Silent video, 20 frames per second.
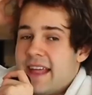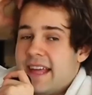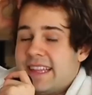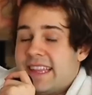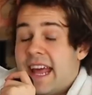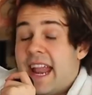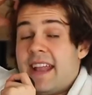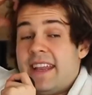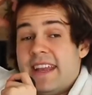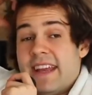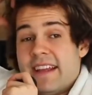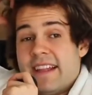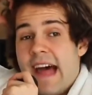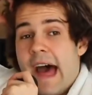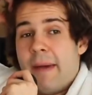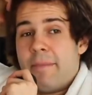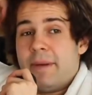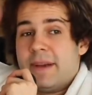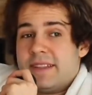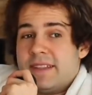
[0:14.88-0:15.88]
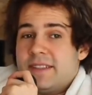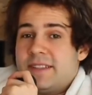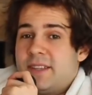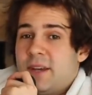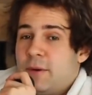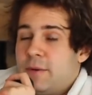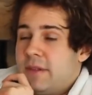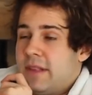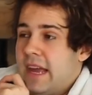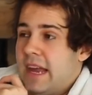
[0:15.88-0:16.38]
I like that idea a lot because it's
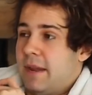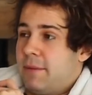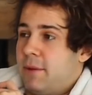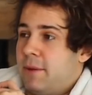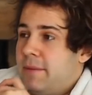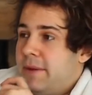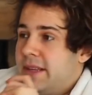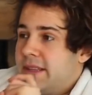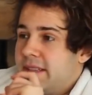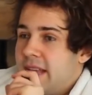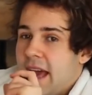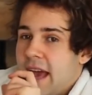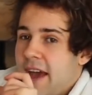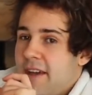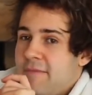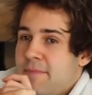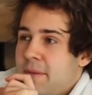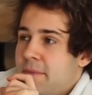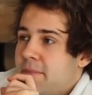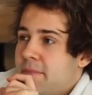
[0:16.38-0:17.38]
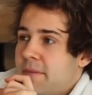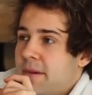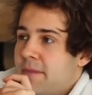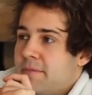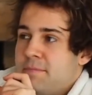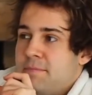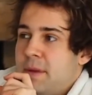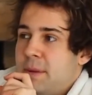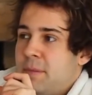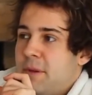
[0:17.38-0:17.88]
so relatable. Because
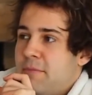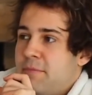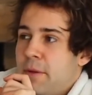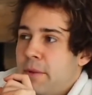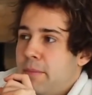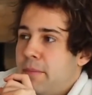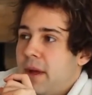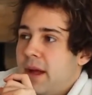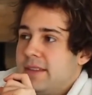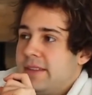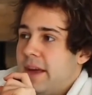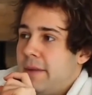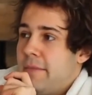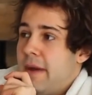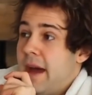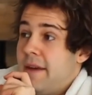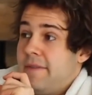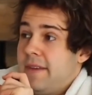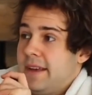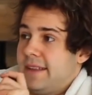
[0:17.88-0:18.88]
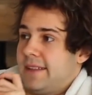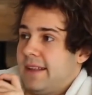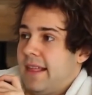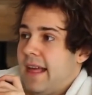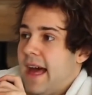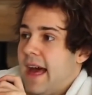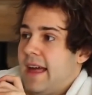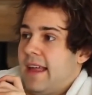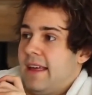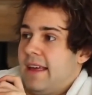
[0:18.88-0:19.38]
people have put balls on my face a
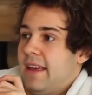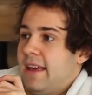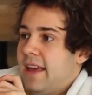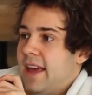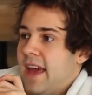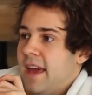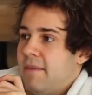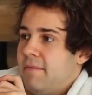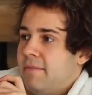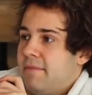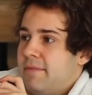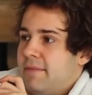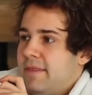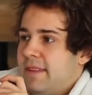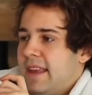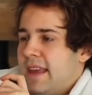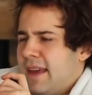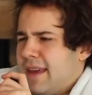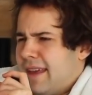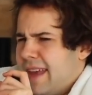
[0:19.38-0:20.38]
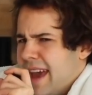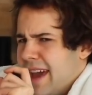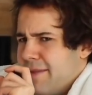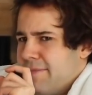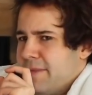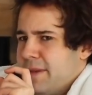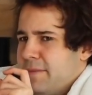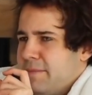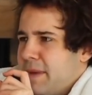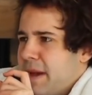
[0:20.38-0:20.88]
lot. Really? Yeah, yeah.
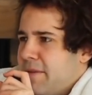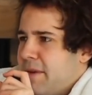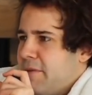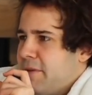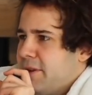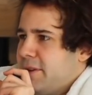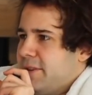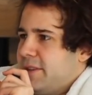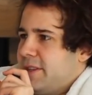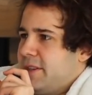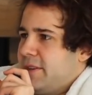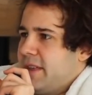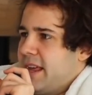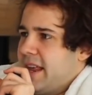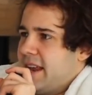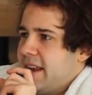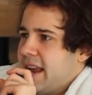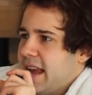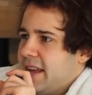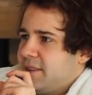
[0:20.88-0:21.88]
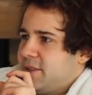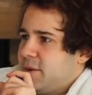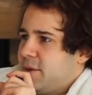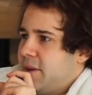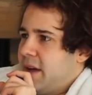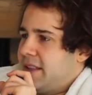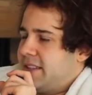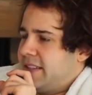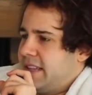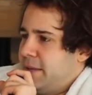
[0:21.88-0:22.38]
I mean, everyone used to do that in high
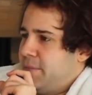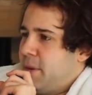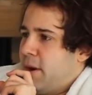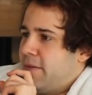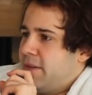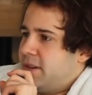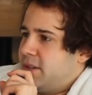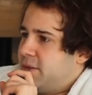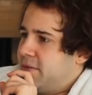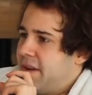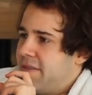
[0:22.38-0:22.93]
school at sleepovers.